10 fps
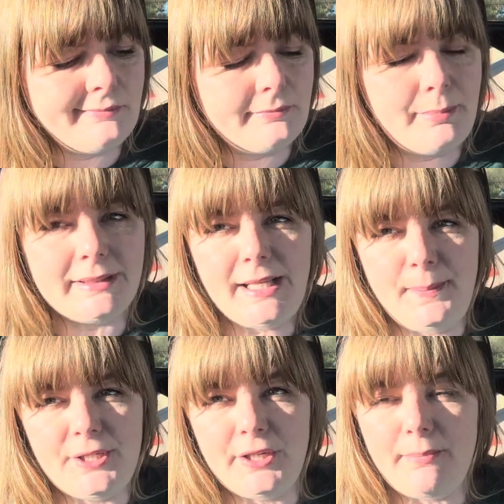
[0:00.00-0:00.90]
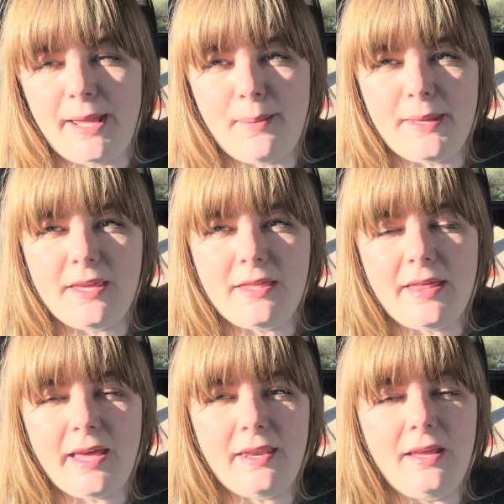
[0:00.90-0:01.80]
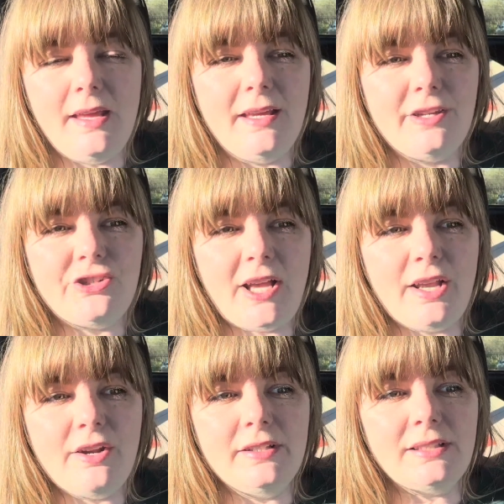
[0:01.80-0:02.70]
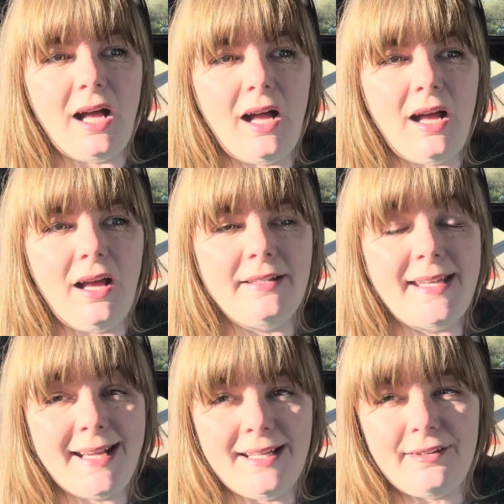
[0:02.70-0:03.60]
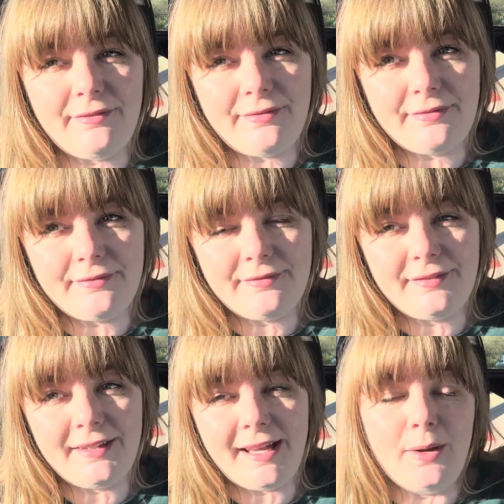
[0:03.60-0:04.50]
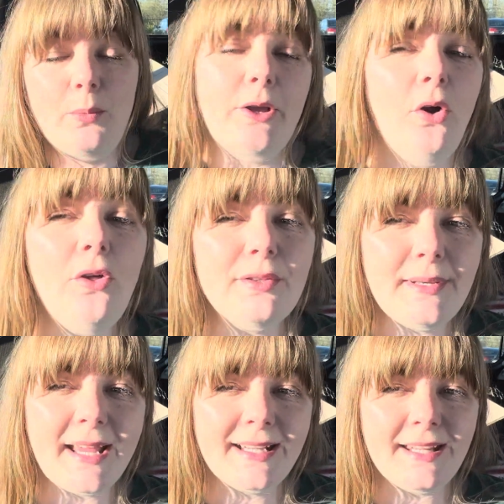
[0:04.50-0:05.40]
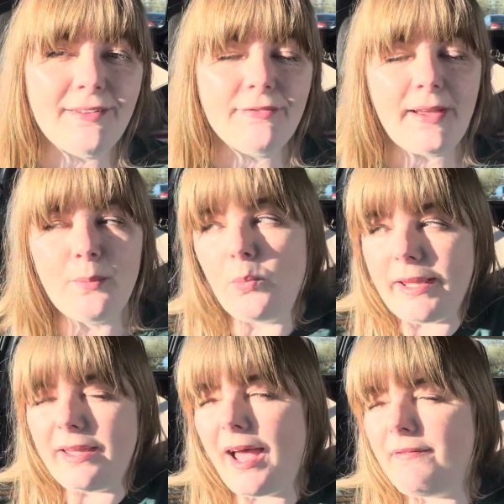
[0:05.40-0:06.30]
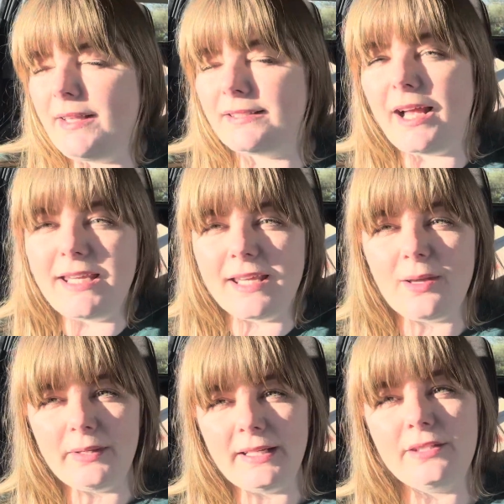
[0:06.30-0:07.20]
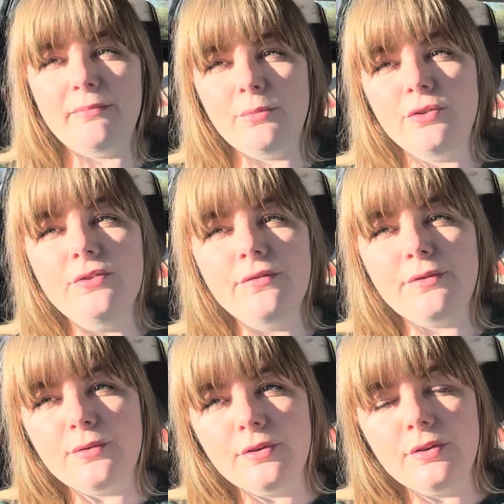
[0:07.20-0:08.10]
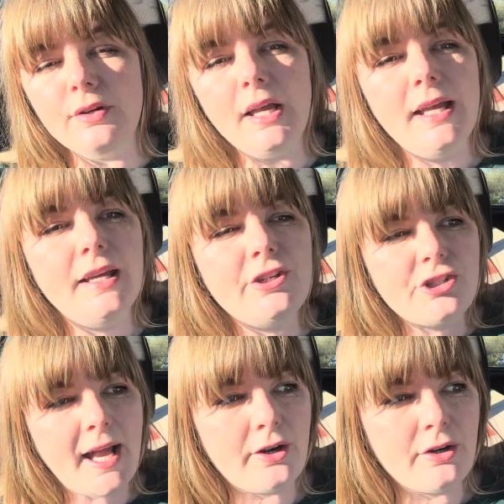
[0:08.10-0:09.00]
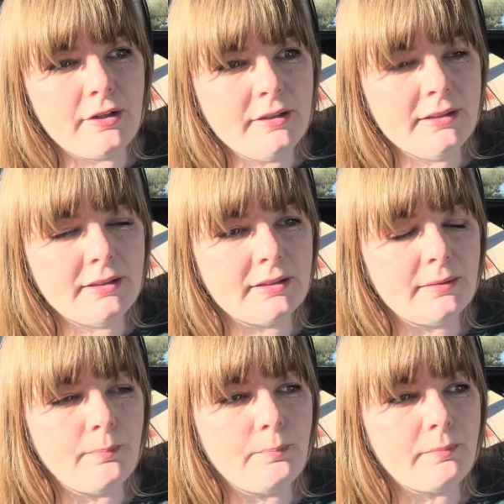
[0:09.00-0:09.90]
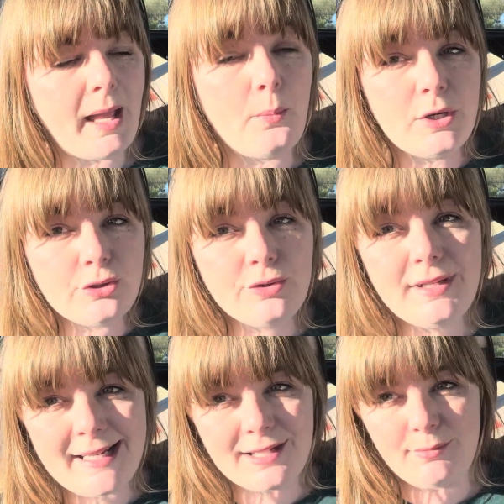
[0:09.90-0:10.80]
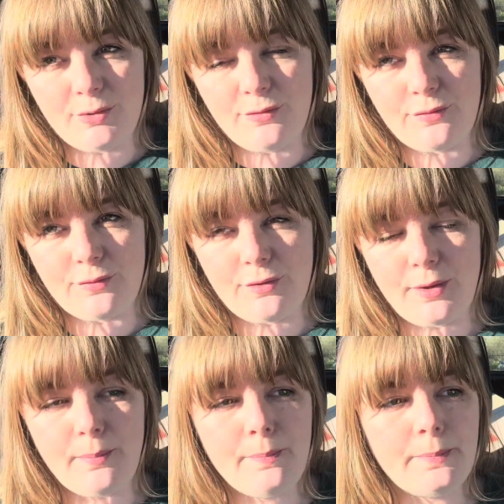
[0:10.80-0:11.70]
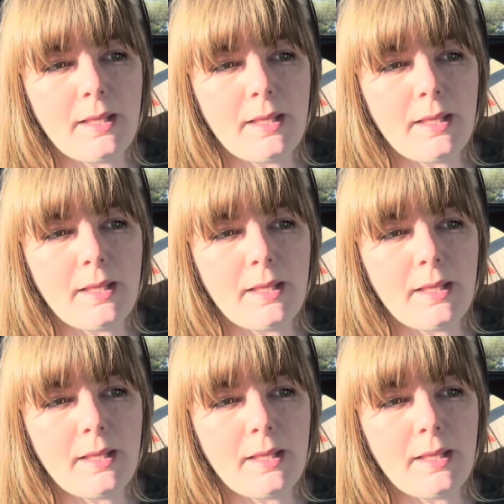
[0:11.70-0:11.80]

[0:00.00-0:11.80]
perception maybe that shadows are negative, and we call them negative, and we have this idea that we need to move through shadows, and we do need to move through them,